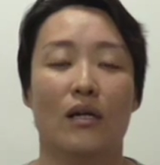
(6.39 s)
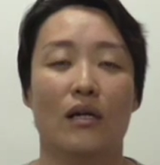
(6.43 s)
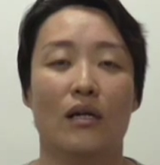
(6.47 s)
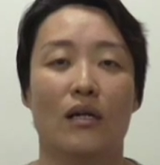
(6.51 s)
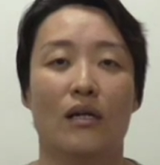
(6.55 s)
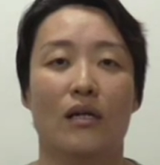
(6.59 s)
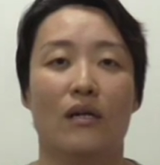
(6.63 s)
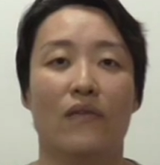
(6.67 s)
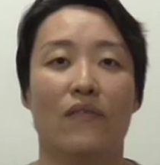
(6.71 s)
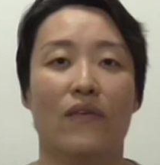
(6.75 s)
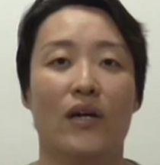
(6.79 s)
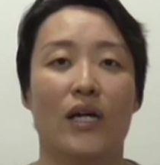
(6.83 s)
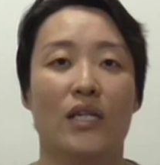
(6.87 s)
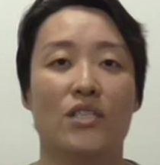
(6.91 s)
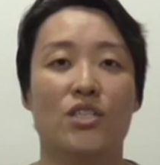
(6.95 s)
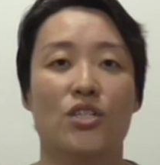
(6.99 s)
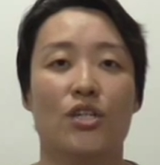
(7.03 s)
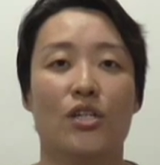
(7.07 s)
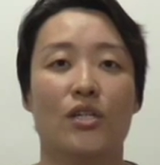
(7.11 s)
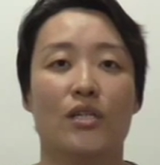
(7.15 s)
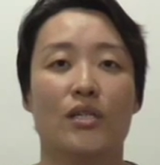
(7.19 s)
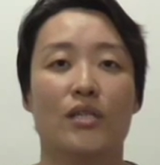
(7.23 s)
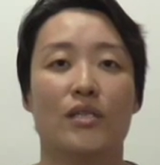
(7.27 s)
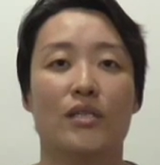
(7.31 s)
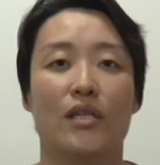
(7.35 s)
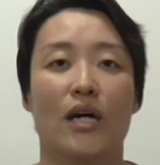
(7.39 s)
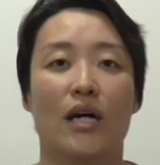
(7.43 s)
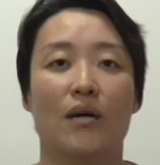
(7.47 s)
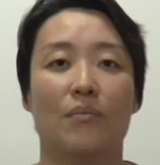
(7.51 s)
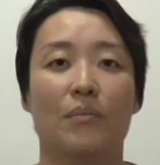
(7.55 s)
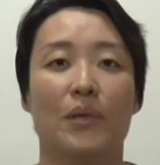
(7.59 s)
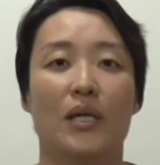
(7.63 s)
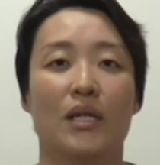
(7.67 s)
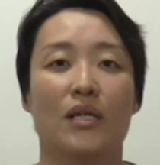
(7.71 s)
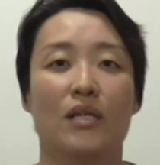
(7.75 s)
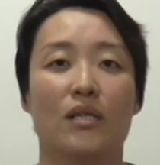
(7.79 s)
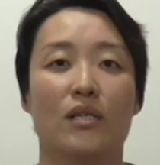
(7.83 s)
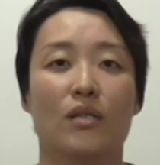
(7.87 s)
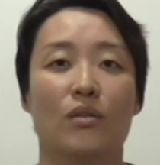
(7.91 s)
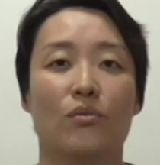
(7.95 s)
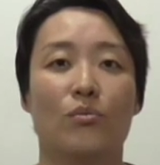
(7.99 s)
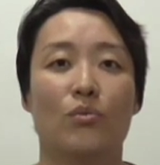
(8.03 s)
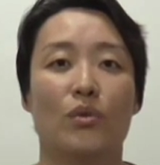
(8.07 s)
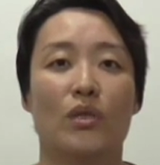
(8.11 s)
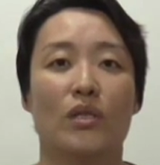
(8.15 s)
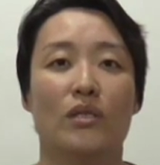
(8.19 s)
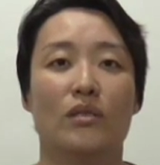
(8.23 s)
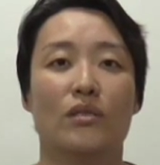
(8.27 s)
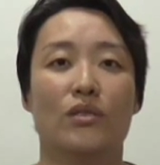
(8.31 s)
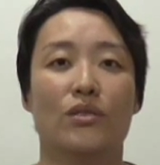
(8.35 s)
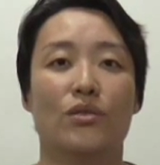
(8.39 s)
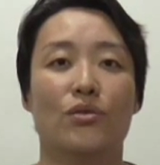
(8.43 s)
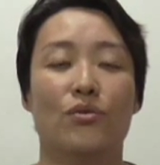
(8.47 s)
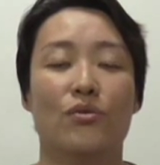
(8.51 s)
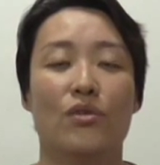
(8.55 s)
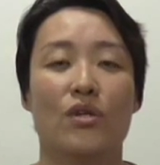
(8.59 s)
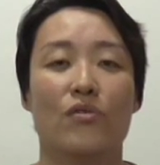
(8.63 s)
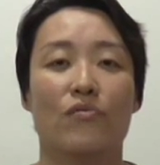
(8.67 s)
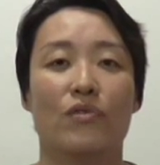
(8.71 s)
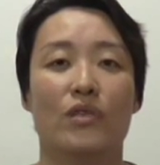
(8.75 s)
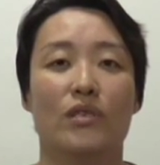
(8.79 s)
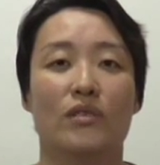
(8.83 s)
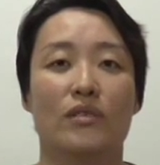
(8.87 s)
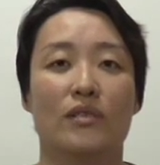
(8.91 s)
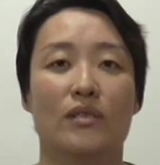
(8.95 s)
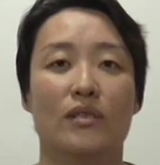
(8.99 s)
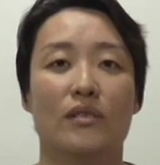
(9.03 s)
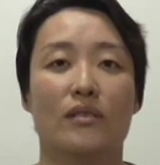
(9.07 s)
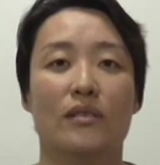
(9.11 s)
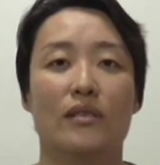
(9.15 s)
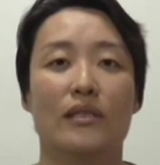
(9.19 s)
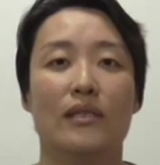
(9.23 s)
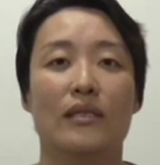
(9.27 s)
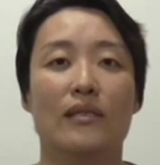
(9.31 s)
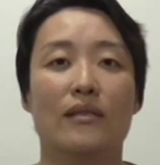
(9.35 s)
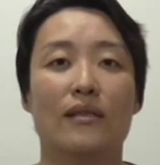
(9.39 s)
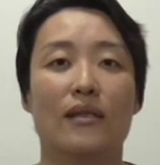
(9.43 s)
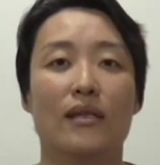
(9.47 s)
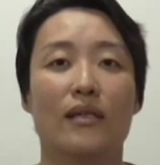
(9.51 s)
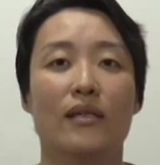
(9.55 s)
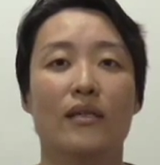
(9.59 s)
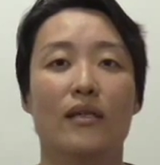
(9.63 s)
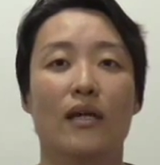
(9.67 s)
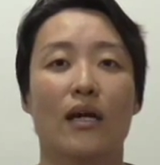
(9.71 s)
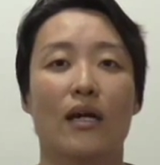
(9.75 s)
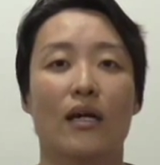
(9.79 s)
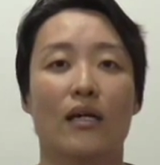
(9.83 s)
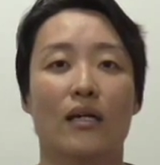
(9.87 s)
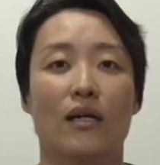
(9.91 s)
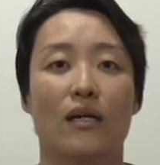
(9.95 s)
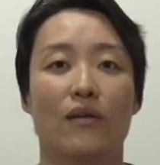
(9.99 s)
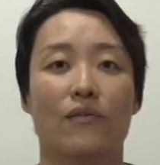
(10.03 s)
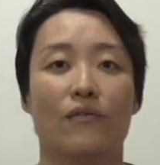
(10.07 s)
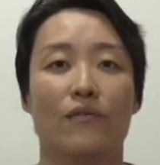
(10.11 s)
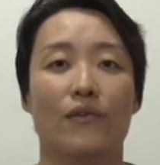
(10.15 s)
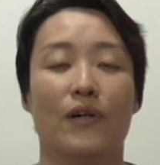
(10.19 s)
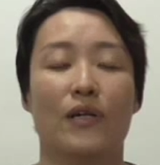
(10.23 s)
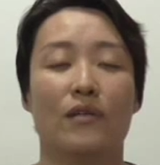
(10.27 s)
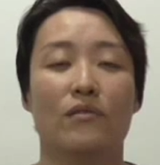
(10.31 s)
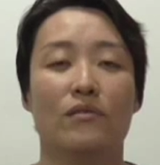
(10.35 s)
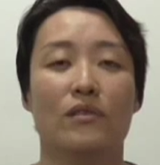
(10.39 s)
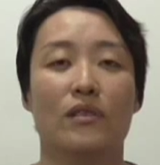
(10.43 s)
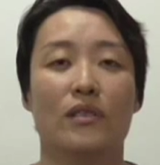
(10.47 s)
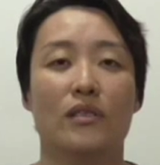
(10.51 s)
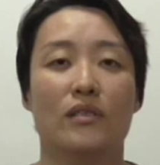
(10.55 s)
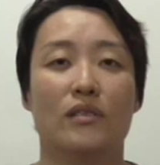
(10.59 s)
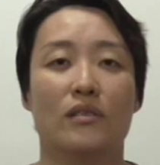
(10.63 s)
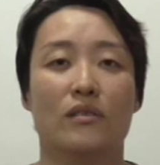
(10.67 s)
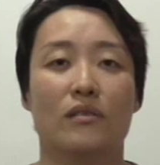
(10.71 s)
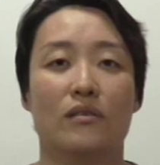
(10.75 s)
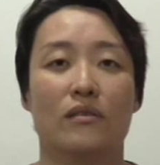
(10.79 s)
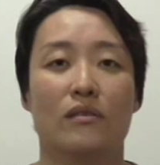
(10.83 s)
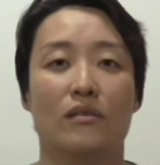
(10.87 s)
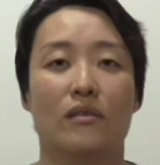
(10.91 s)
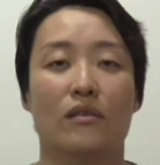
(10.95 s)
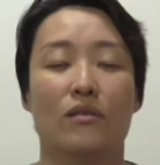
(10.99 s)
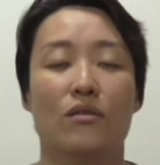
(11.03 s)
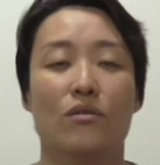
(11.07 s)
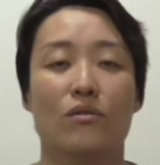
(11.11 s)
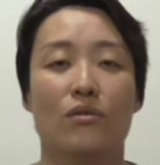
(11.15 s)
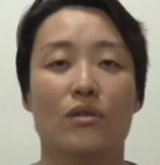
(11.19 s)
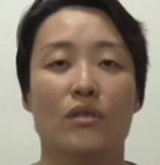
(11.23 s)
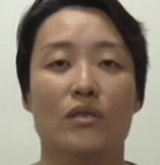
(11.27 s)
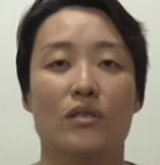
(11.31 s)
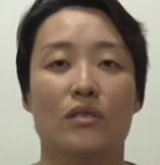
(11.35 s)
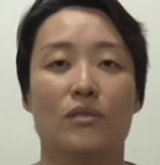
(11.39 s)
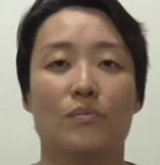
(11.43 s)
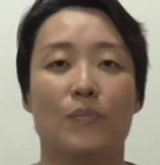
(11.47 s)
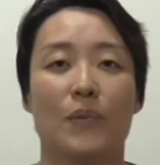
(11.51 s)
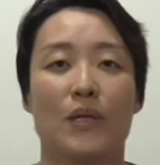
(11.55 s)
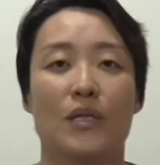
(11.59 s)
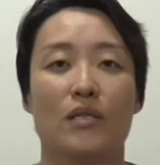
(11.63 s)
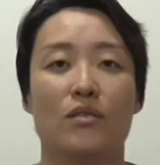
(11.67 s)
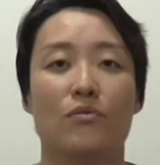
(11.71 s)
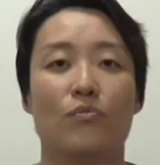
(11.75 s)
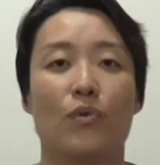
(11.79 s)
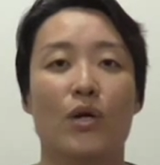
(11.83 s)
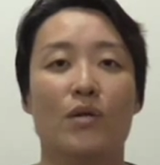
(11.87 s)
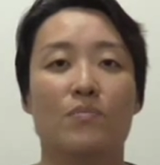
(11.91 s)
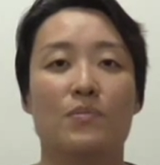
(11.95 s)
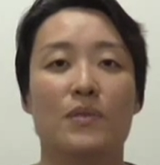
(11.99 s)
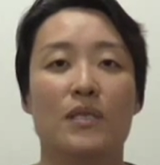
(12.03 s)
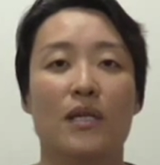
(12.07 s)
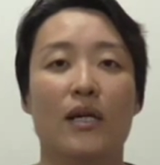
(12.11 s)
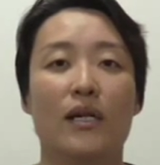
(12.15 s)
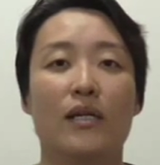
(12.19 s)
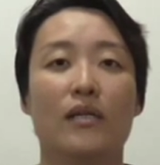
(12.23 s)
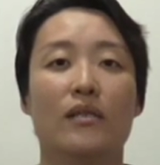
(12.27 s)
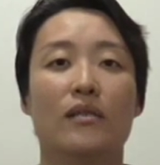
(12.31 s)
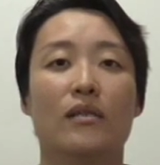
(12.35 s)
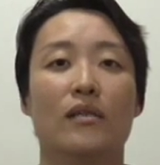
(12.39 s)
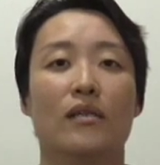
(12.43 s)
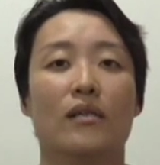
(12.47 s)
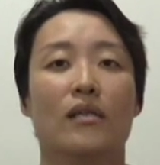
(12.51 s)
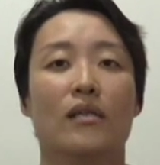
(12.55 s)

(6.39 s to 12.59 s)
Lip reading: I actually typed in the word universal healing and I found this, the Golden Space website.